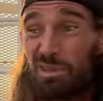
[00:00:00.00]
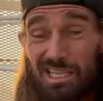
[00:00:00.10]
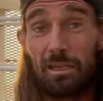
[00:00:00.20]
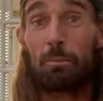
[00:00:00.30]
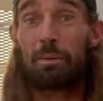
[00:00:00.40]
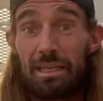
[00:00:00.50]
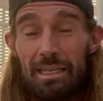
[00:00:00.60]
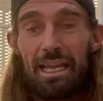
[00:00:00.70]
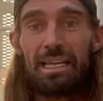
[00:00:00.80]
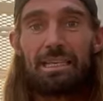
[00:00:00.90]
still a big
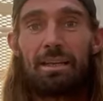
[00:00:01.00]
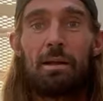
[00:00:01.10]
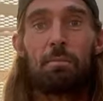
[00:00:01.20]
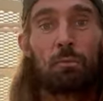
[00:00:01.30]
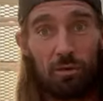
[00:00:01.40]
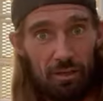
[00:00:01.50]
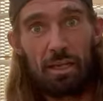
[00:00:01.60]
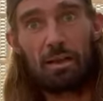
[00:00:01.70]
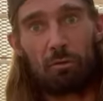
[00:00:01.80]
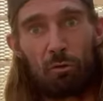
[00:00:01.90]
gain within
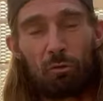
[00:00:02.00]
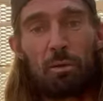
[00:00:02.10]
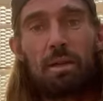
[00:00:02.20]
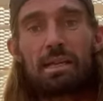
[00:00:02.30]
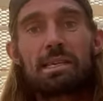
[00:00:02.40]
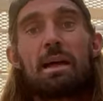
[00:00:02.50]
another 3 weeks.